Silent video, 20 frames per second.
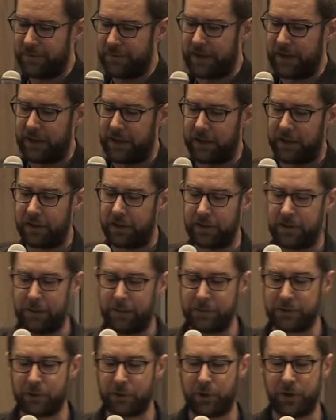there
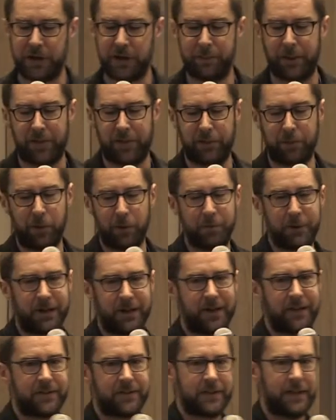and was talking about the Warman Arts